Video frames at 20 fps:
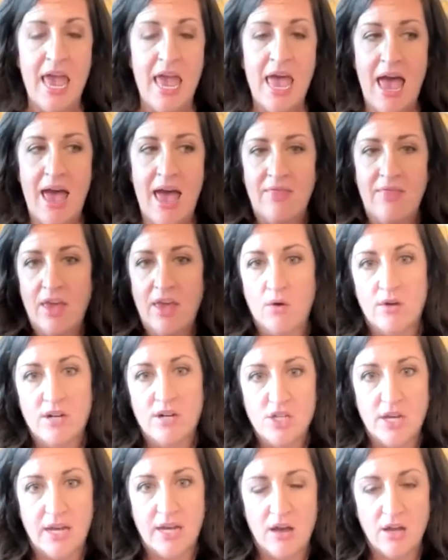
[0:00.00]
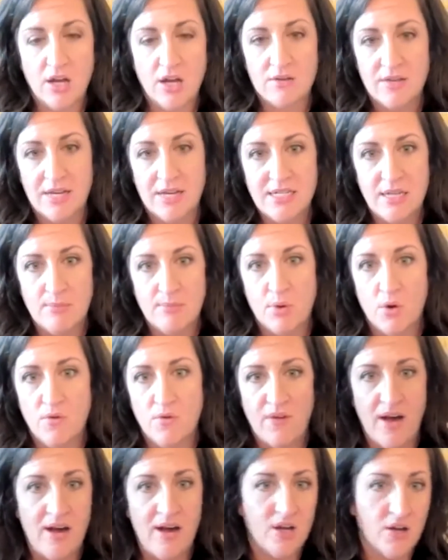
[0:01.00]
and they go to check out your LinkedIn
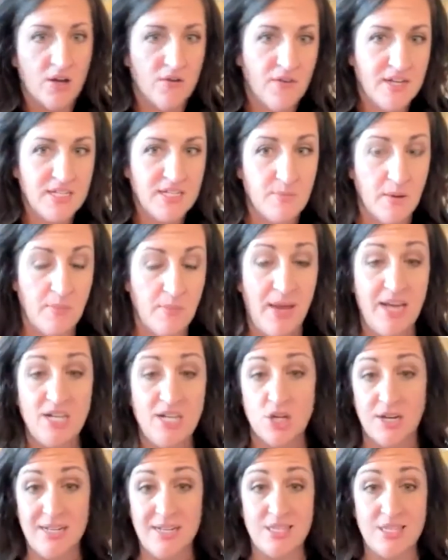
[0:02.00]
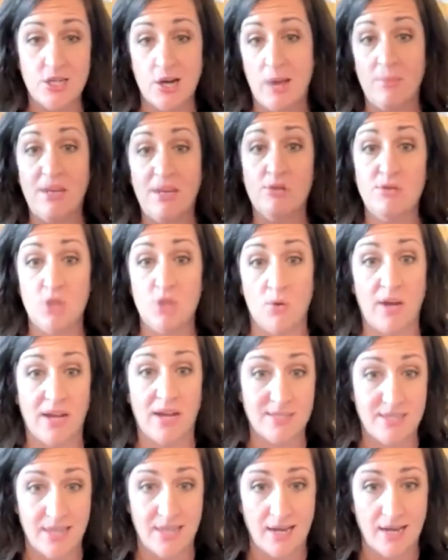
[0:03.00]
profile, your Facebook page, your Instagram, and you don't
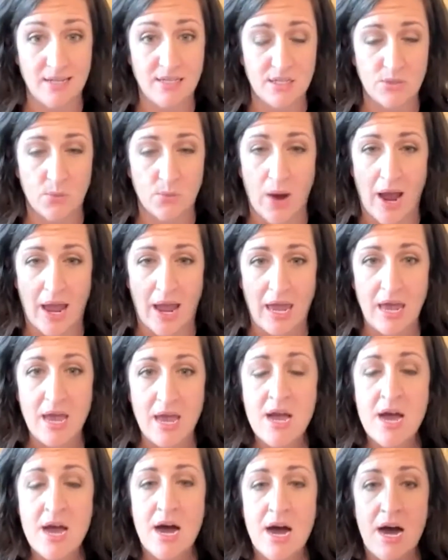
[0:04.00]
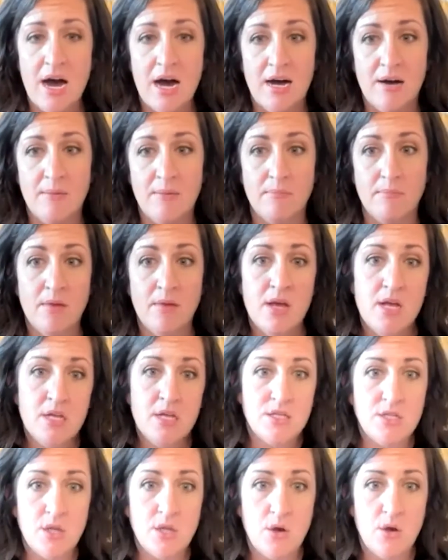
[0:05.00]
exist, right?
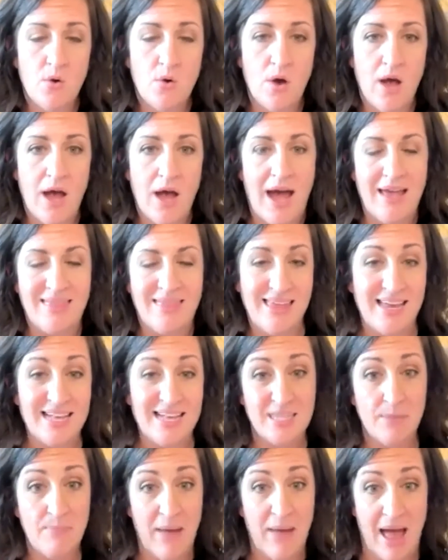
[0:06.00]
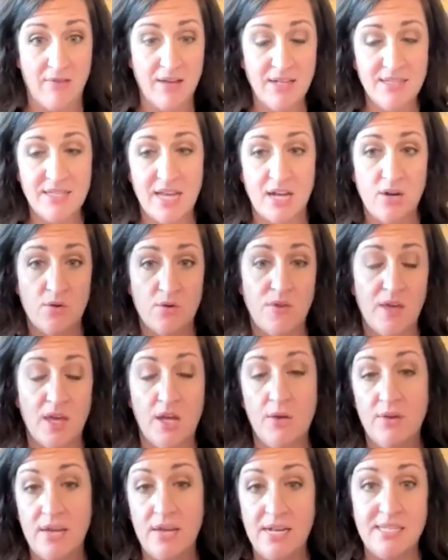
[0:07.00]
So I think it's a balance. I don't
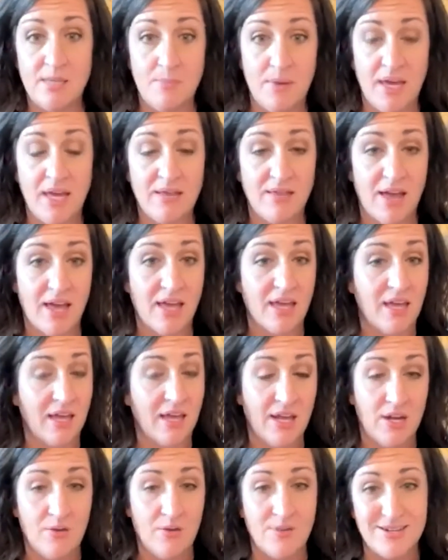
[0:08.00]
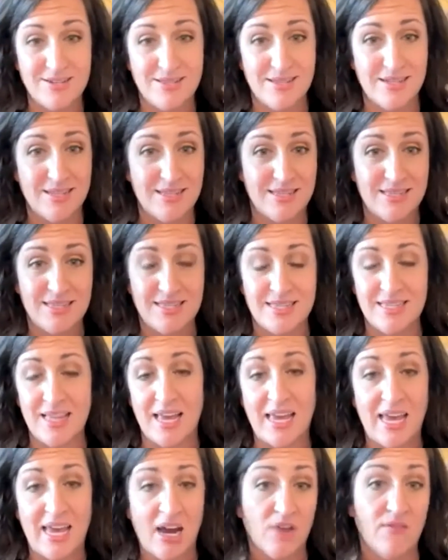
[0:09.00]
think you need to be like, this isn't
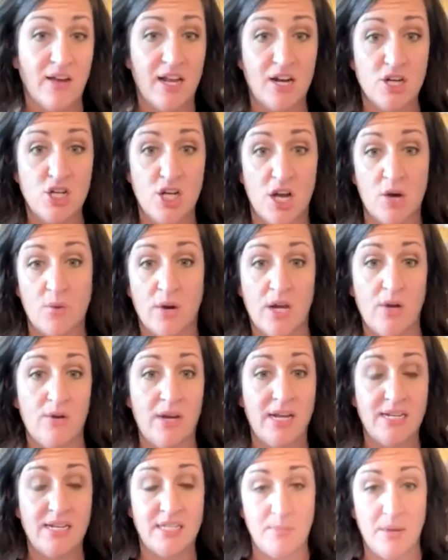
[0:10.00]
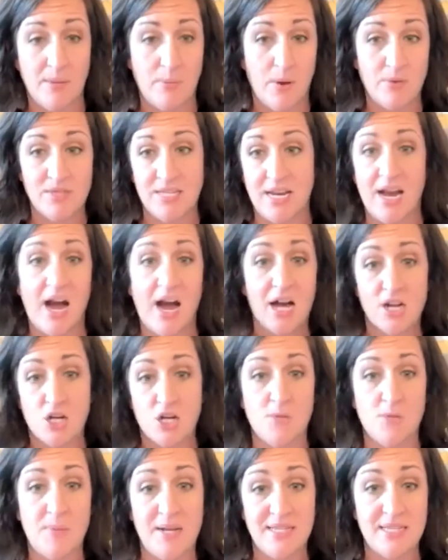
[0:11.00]
like Gary Vaynerchuk where you need to be posting
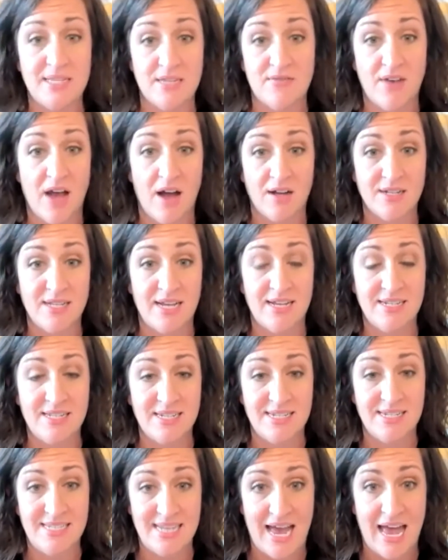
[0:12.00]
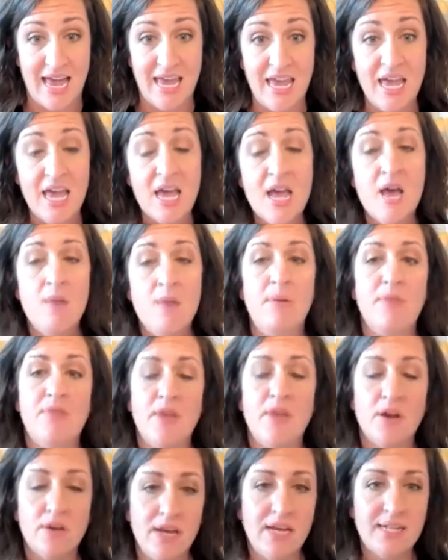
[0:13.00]
100 pieces of content a day, but
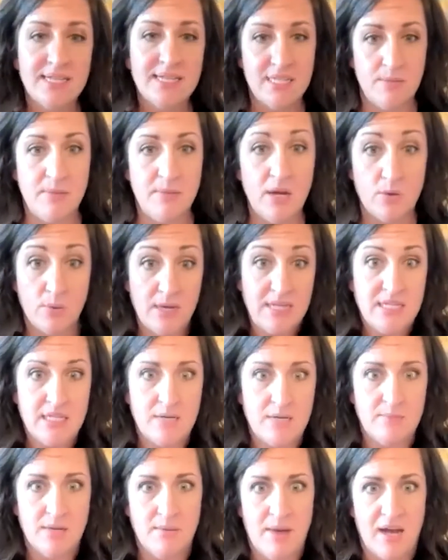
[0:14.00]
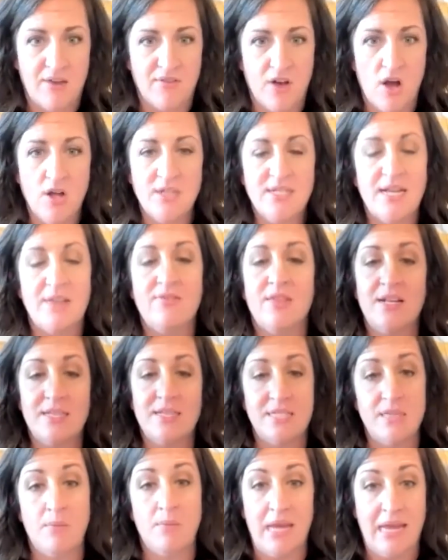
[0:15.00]
there needs to be a reasonable amount of content
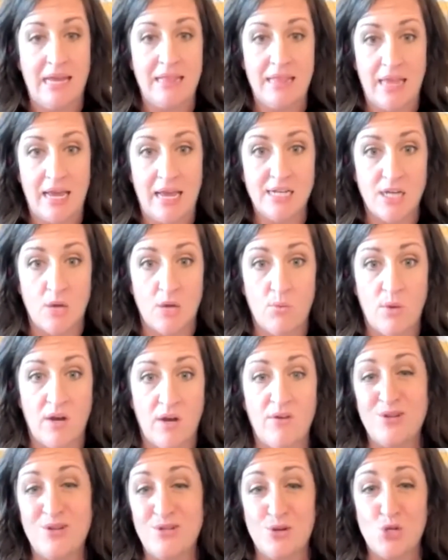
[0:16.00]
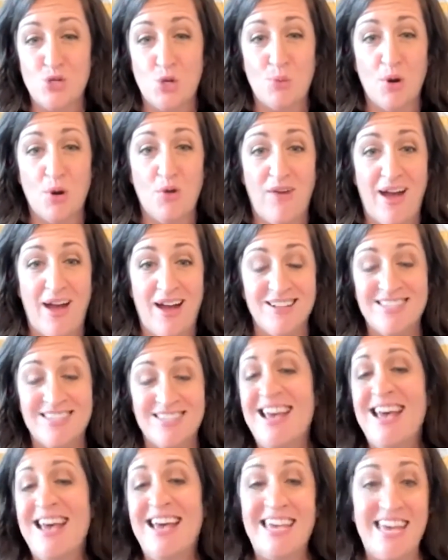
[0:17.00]
that somebody can land on one of your social profiles,
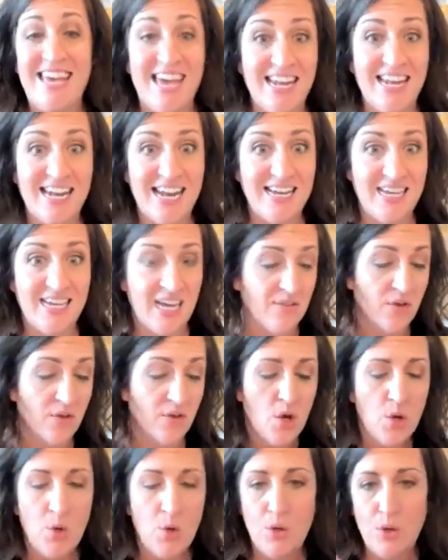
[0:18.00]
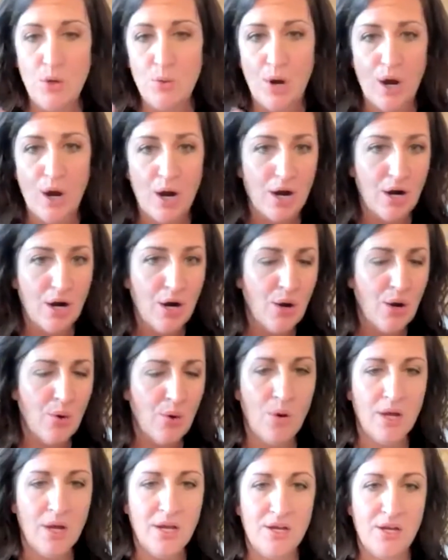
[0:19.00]
get an idea of who you are,
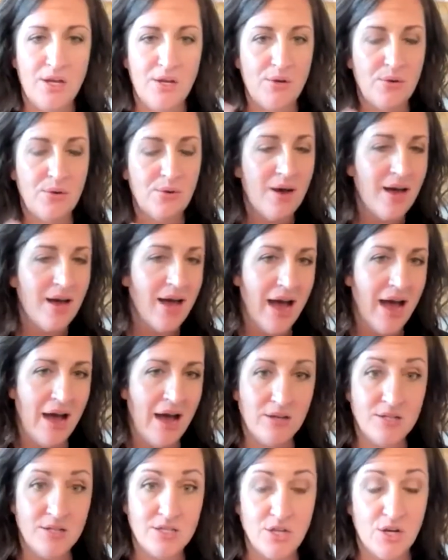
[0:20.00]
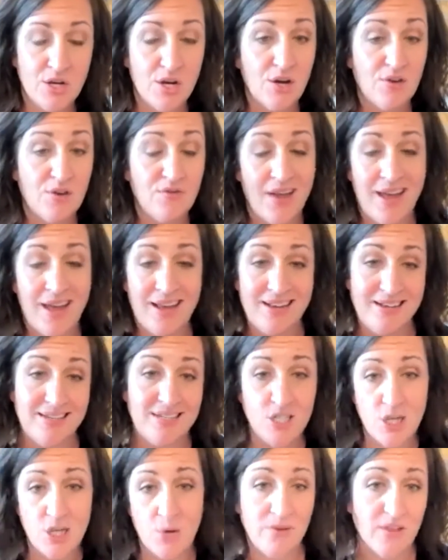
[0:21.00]
what you do, how you serve, and
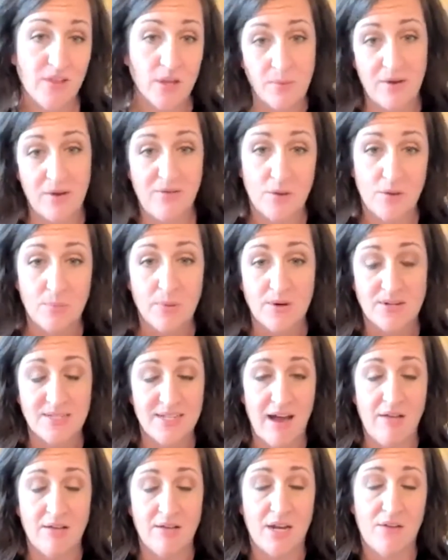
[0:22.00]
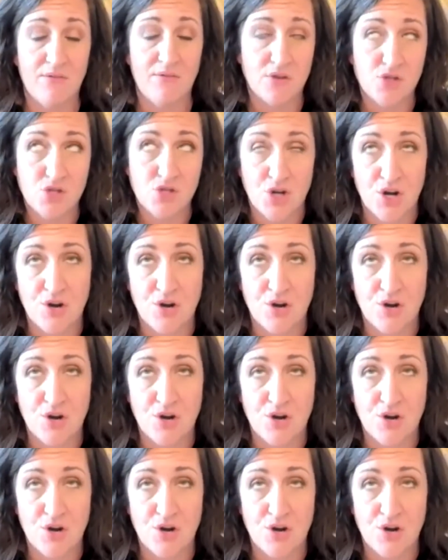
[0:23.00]
show a little bit of your personality for sure.